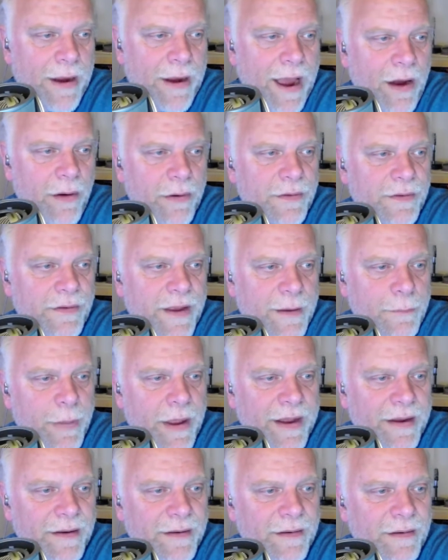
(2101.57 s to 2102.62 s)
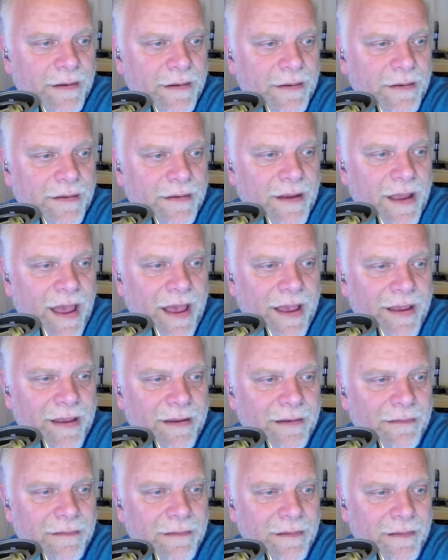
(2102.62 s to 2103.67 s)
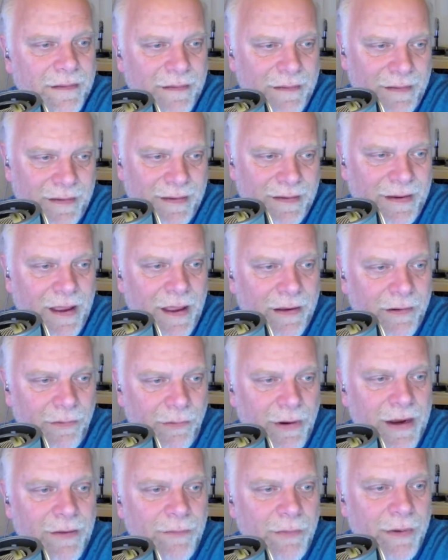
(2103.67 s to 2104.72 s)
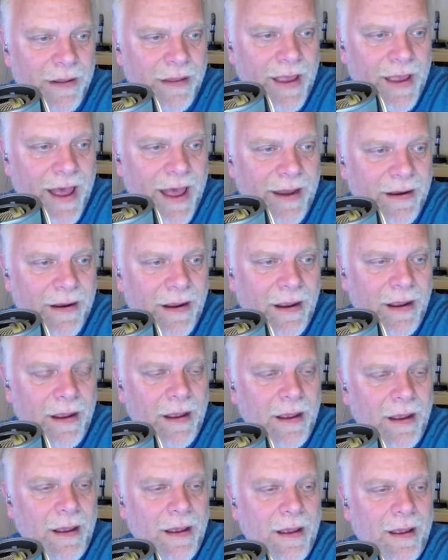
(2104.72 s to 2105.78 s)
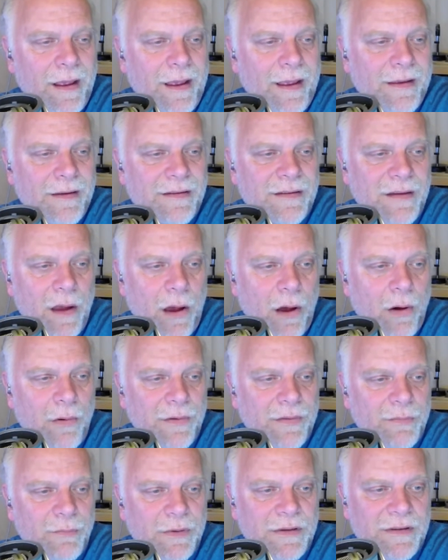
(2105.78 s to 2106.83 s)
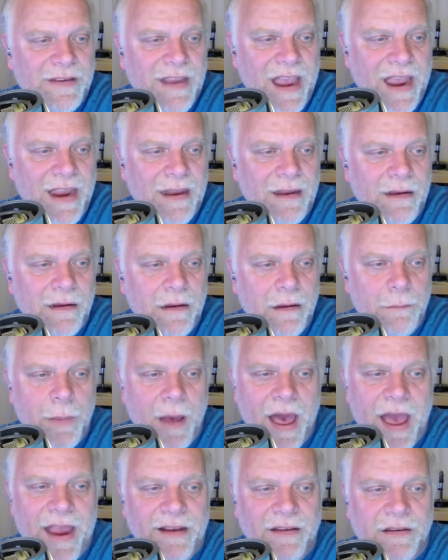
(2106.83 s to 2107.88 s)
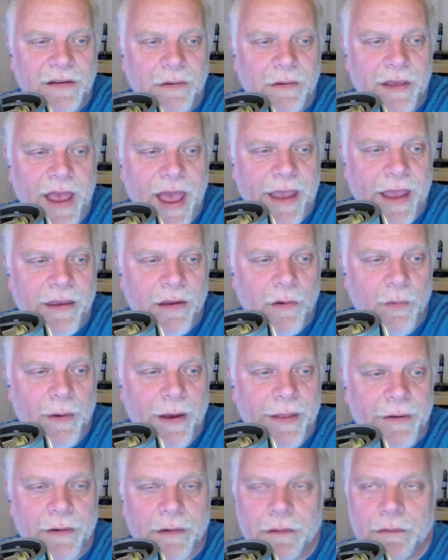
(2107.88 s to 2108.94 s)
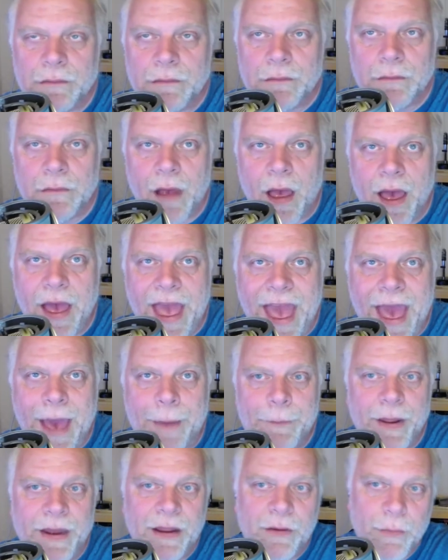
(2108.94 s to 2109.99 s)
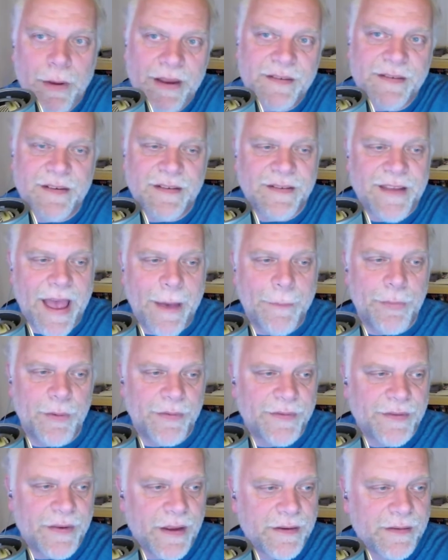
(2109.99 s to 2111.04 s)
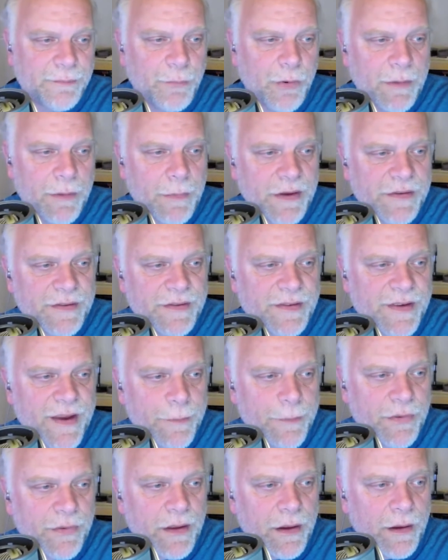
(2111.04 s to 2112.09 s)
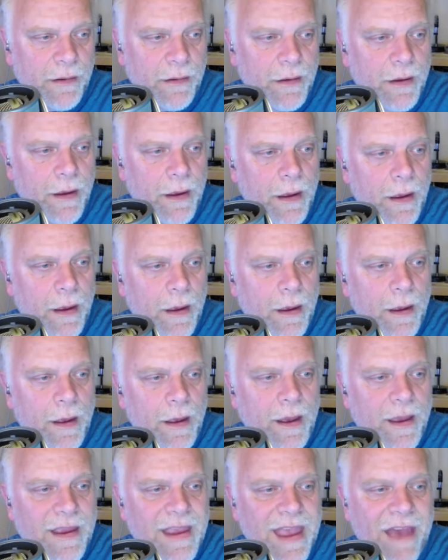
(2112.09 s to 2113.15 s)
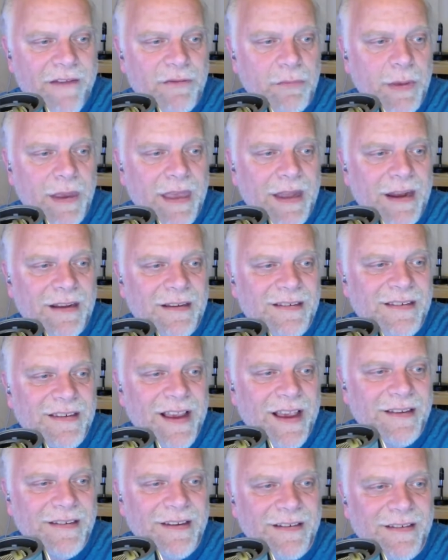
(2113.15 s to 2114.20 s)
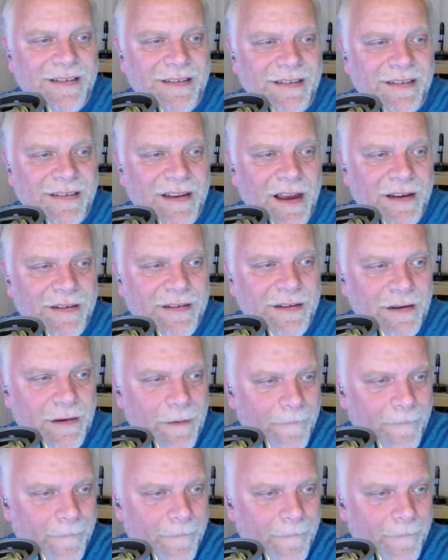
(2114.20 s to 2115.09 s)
hours. Ed Benton agreed with that. So was saying goodbye to the AccuWeather app anyway, since Apple's does pretty much the same thing. Kevin McGinnis says it's disgusting.